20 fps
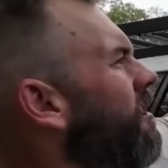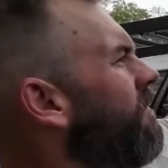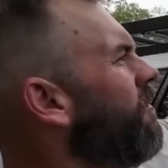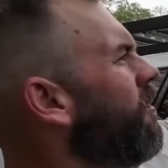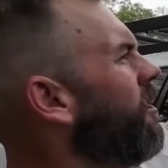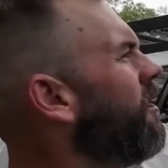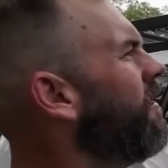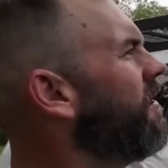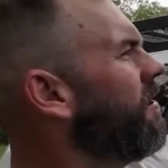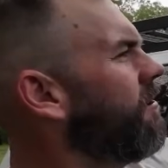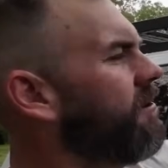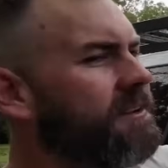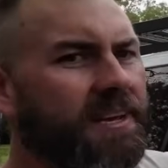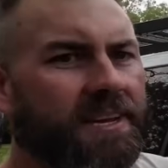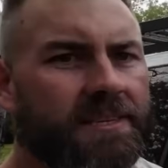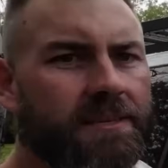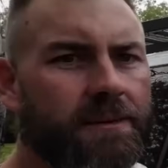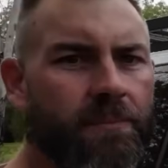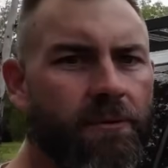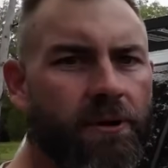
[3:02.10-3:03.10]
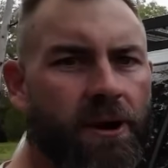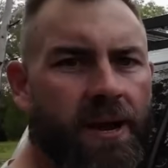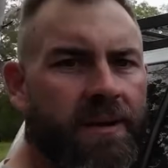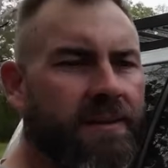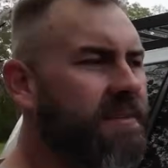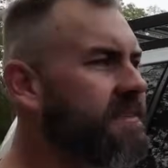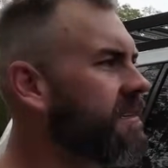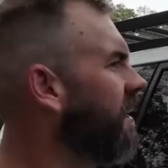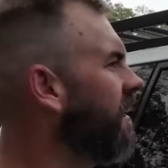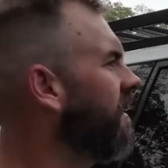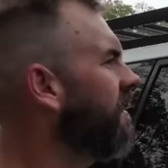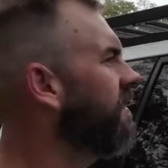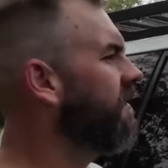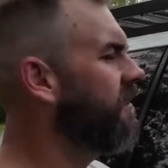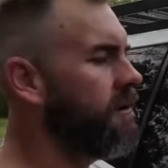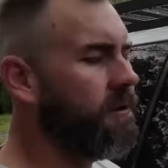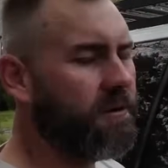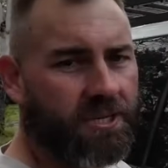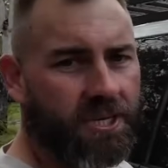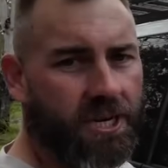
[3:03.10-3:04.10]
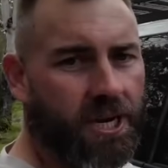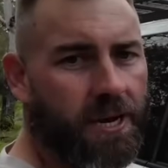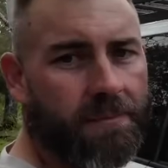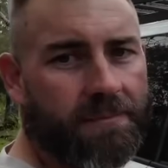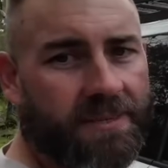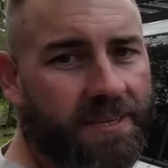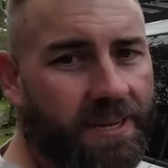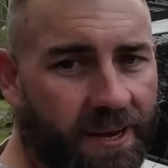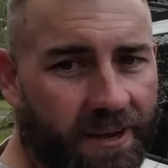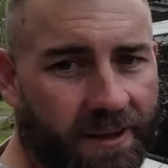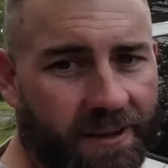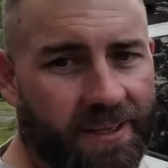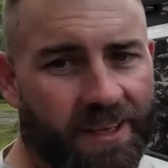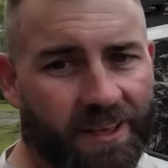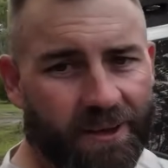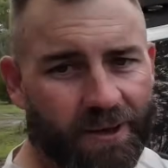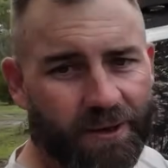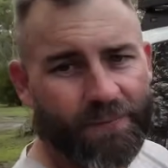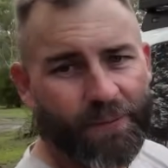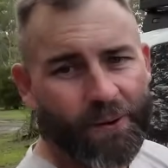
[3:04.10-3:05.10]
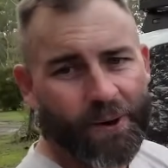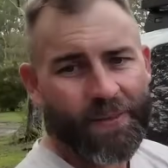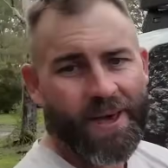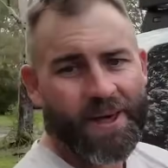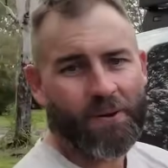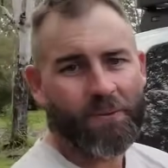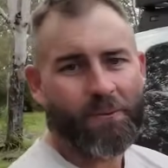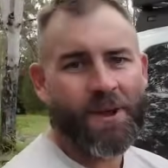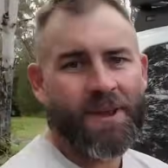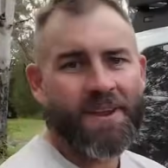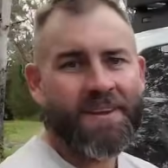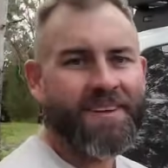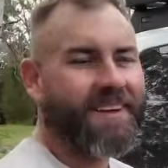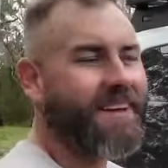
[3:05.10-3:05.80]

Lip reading: I've heard, they're a decent brand, so they're not cheap. So I find that a win.